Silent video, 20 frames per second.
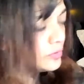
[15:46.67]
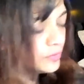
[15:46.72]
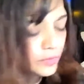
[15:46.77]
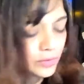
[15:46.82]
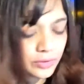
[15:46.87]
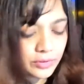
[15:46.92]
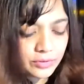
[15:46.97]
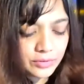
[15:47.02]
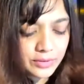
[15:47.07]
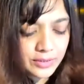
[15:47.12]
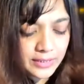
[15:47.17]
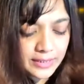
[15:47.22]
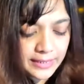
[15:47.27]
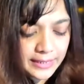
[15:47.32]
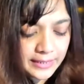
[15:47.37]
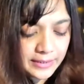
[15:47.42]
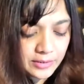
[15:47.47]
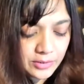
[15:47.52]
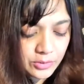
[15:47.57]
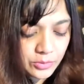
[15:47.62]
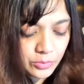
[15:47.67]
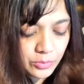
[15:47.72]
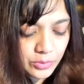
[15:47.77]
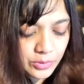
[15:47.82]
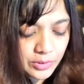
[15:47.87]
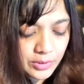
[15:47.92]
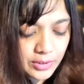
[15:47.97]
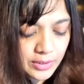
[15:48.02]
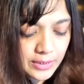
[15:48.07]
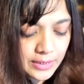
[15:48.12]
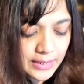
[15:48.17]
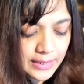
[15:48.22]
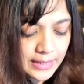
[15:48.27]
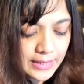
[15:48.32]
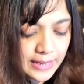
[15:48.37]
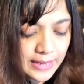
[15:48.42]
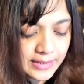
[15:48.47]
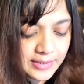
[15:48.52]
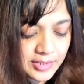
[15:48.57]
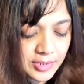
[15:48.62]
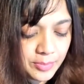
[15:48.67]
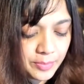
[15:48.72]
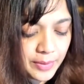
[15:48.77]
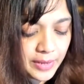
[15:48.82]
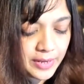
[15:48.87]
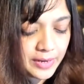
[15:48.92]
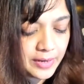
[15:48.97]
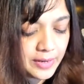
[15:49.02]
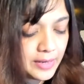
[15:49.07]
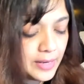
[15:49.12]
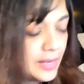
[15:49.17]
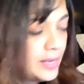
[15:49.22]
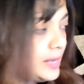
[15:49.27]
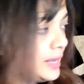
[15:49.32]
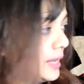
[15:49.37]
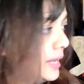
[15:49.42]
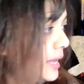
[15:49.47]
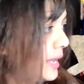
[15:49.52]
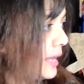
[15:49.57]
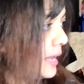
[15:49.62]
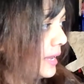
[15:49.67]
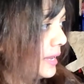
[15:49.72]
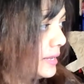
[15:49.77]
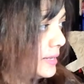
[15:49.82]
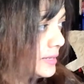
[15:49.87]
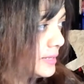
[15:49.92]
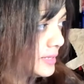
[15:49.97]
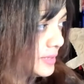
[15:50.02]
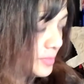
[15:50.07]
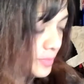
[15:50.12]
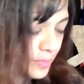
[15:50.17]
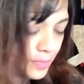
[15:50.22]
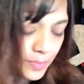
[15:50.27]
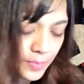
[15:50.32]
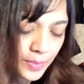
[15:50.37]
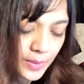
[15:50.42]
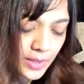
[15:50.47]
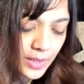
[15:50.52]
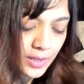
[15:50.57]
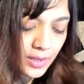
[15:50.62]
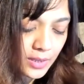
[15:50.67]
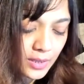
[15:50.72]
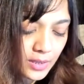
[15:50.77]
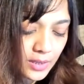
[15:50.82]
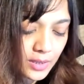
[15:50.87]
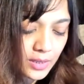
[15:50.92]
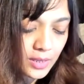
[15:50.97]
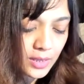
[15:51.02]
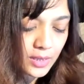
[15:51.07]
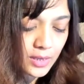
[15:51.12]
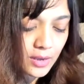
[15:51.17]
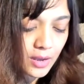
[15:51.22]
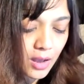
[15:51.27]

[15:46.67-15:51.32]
on to the next word, asperity. Asperity.